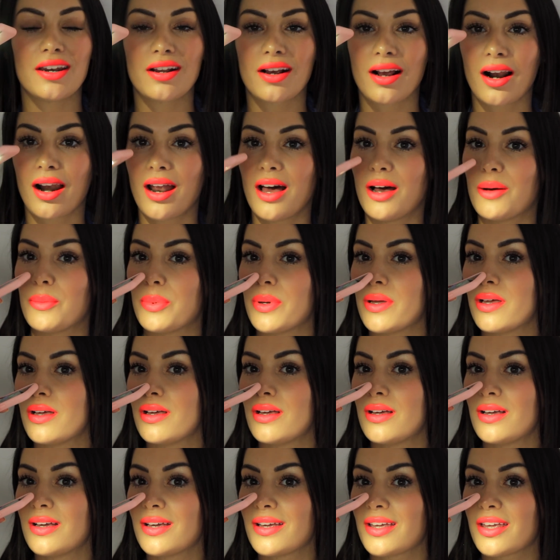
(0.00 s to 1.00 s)
In a club,
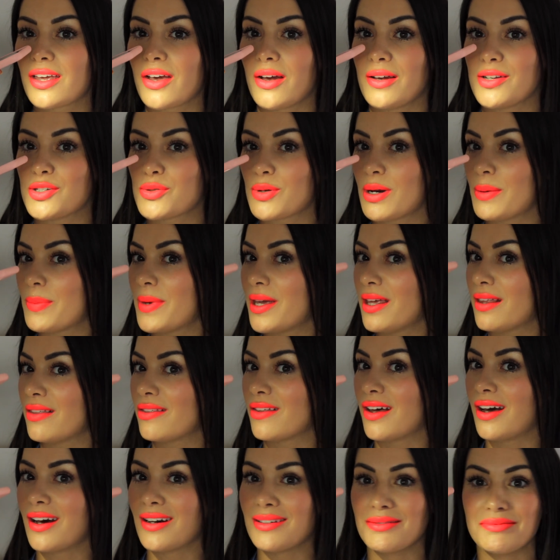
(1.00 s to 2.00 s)
going to
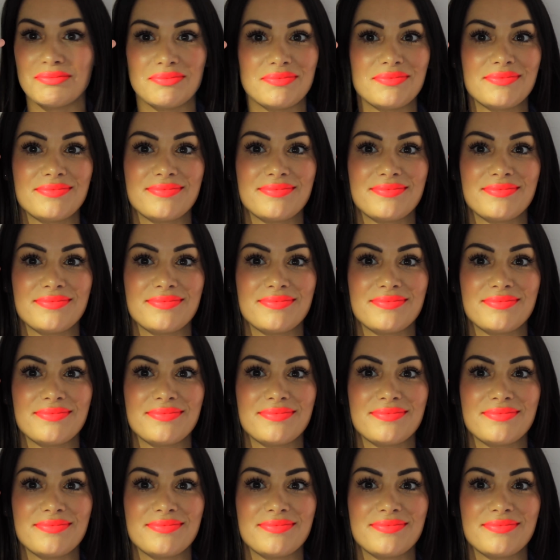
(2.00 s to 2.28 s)
Ibiza.